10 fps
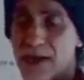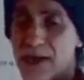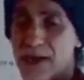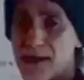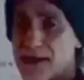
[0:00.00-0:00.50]

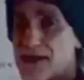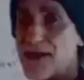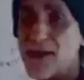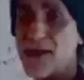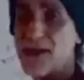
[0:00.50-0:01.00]
Okay?
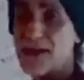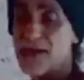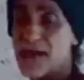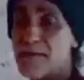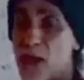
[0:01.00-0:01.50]

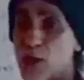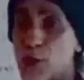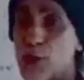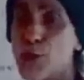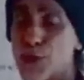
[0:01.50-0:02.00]
Kether
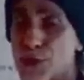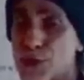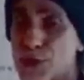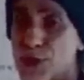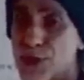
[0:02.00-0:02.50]
and
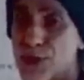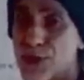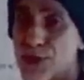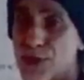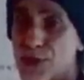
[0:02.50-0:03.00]

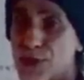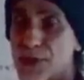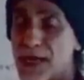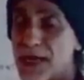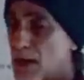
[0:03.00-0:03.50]
Malkuth.
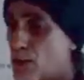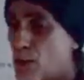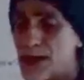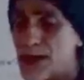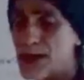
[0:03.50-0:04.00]
They
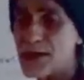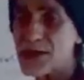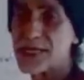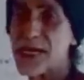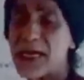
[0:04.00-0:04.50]
are one
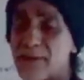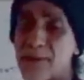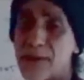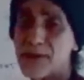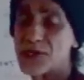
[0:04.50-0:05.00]
and the
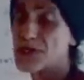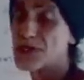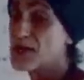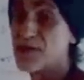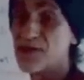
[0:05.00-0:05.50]
same,
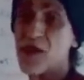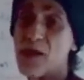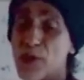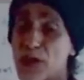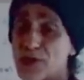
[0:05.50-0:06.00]
just different
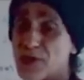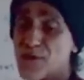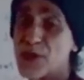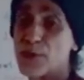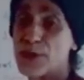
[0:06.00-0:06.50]

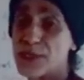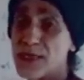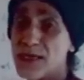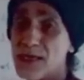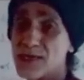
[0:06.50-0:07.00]
vibration and
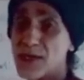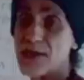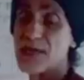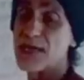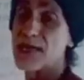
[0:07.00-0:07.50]
frequency.
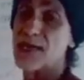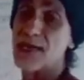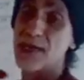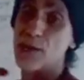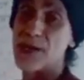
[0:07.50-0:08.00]
So
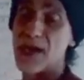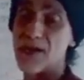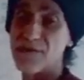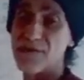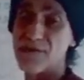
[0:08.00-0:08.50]
here
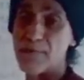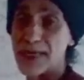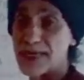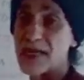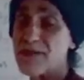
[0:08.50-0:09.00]
we have
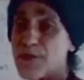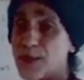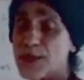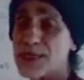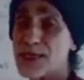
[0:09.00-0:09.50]

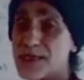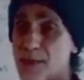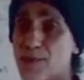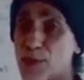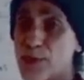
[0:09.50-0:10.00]
mundane
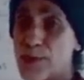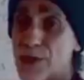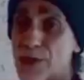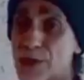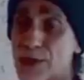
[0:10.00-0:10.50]
frequency,
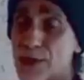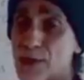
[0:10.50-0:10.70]
temporal,